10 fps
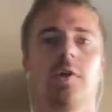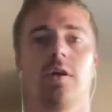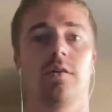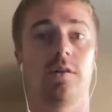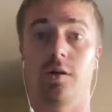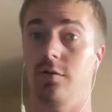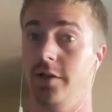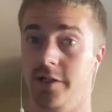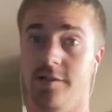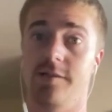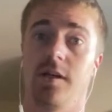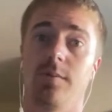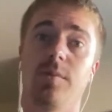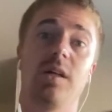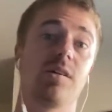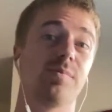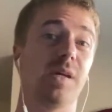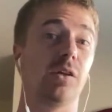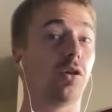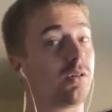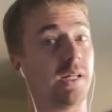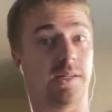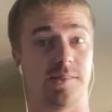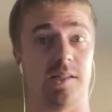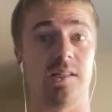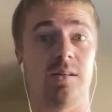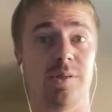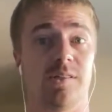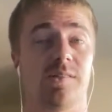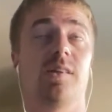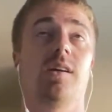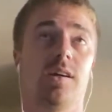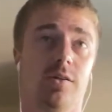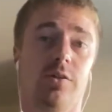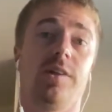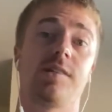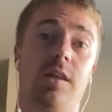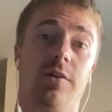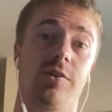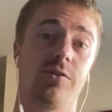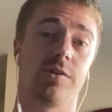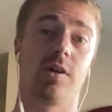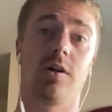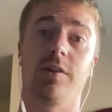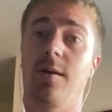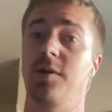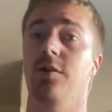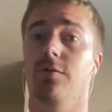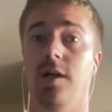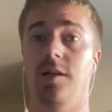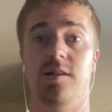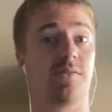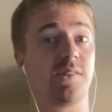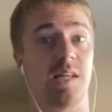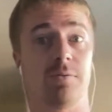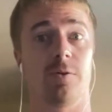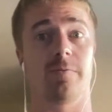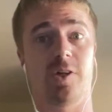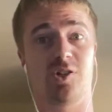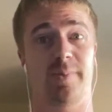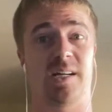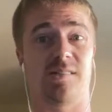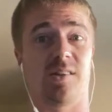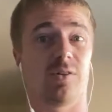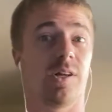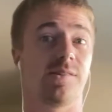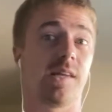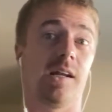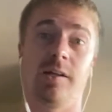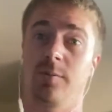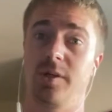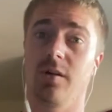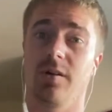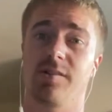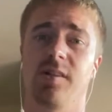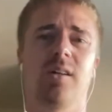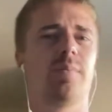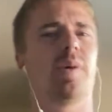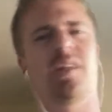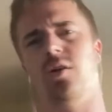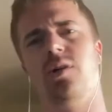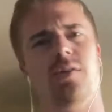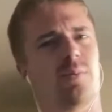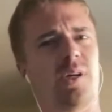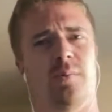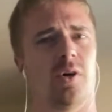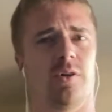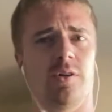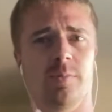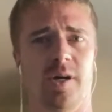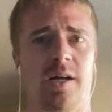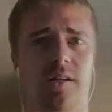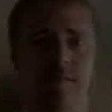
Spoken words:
Now, like I said, mantas may look like sea demons, and early sailors used to call them and their relatives devilfish because of their unsettling appearance, but they don't have a mean bone in their bodies.